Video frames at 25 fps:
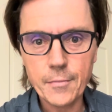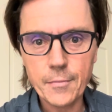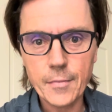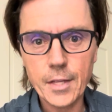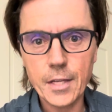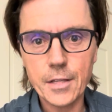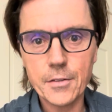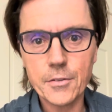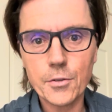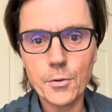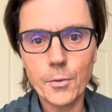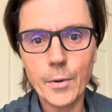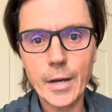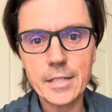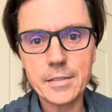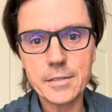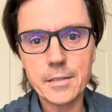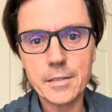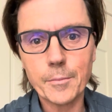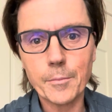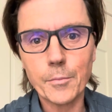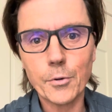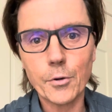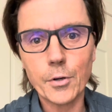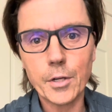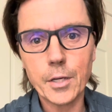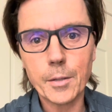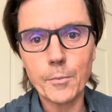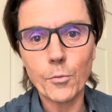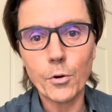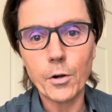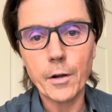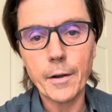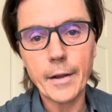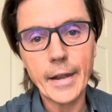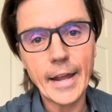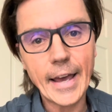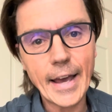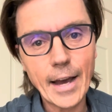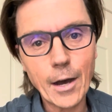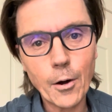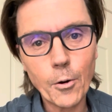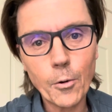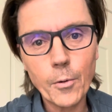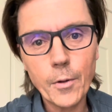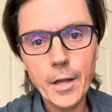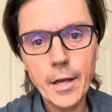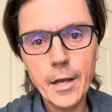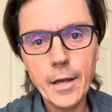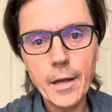And so as I'm earning more
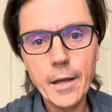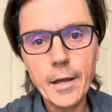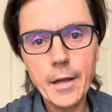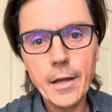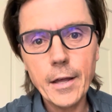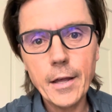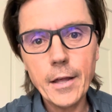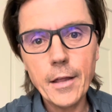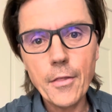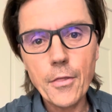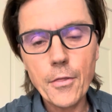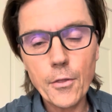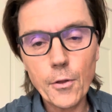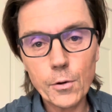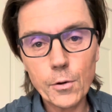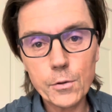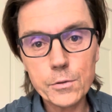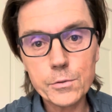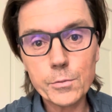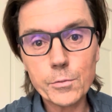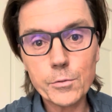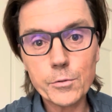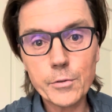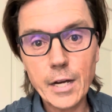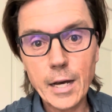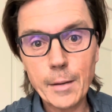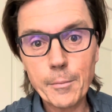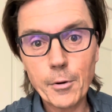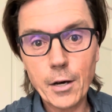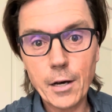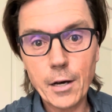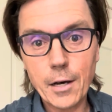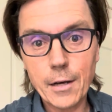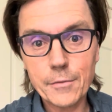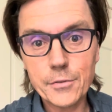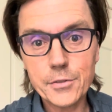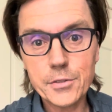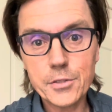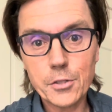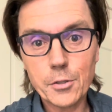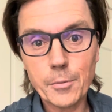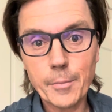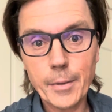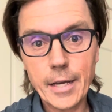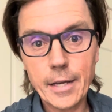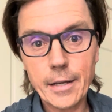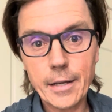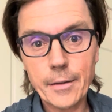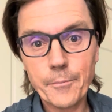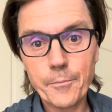now, those will drop off. So
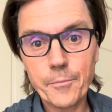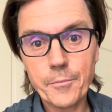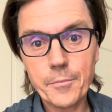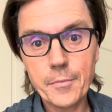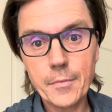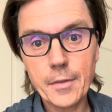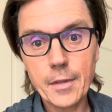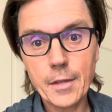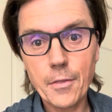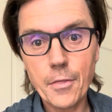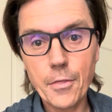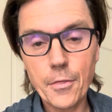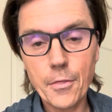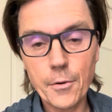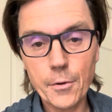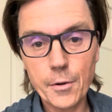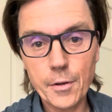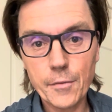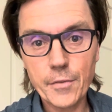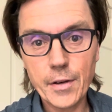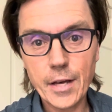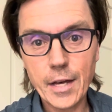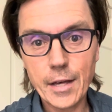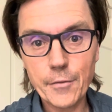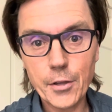my 35